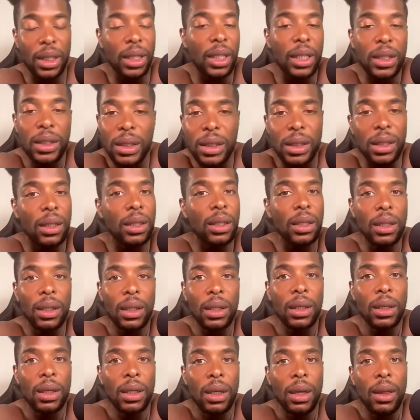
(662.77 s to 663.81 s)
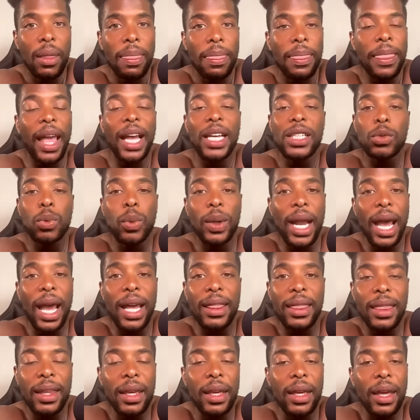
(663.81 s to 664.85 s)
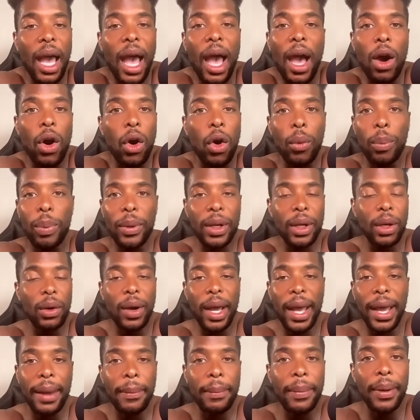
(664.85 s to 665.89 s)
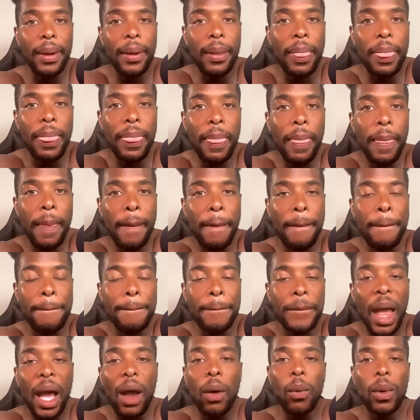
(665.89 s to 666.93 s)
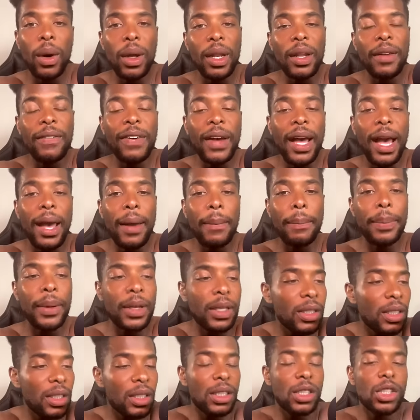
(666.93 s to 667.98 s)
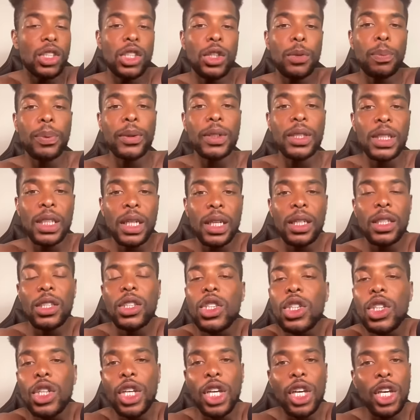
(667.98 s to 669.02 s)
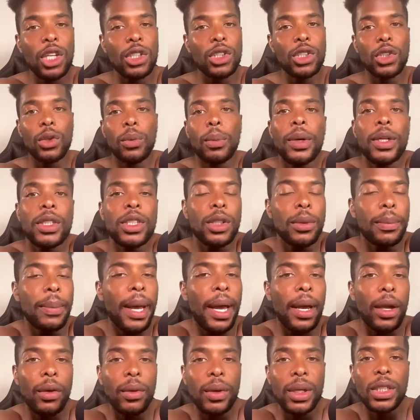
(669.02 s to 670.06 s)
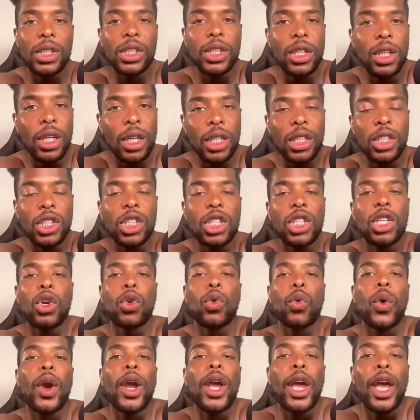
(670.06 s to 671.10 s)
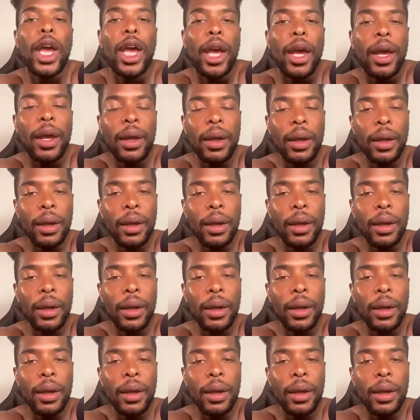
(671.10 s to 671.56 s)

Listen, that's what I think. I hope it don't happen. I wonder if Hot Piss and she pretended she cares so much about Chrisean and she crying,